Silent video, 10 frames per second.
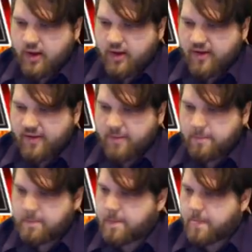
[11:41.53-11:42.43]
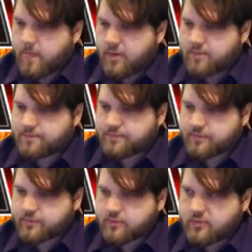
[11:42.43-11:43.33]
So
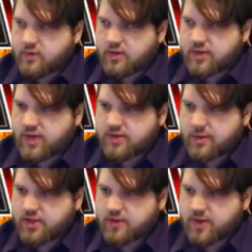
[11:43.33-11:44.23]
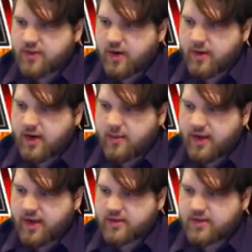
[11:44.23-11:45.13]
that'll summon this Rescue Rabbit out of
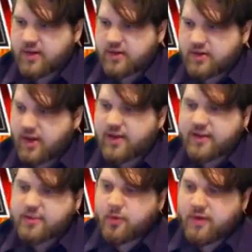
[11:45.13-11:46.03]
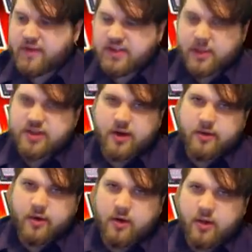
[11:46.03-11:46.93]
my hands. So now at this point, if he summons
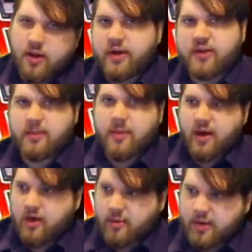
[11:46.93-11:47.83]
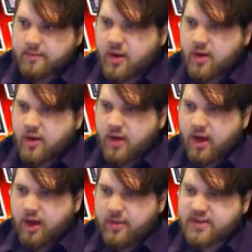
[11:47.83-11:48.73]
another Dark Law, it doesn't matter to me.
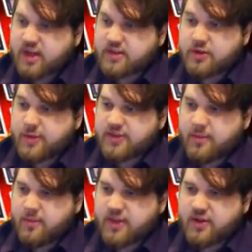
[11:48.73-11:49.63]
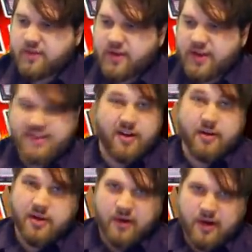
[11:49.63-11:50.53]
He's got two special summon monsters on the field. That's
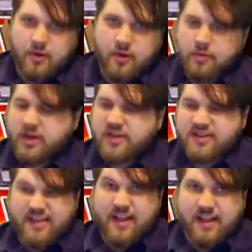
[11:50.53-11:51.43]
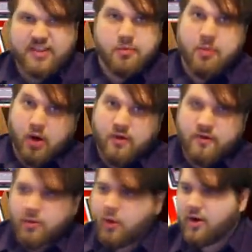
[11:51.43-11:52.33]
another thing Grinder Golem does, is that it lets you
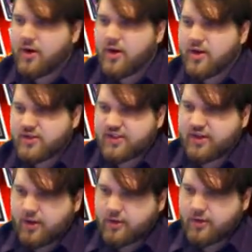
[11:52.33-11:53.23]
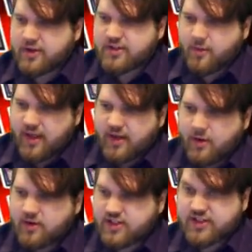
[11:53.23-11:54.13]
burn for more. So that's another reason why that
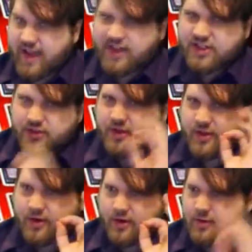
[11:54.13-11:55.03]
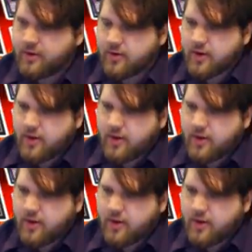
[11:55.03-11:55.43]
card's just actually the goo.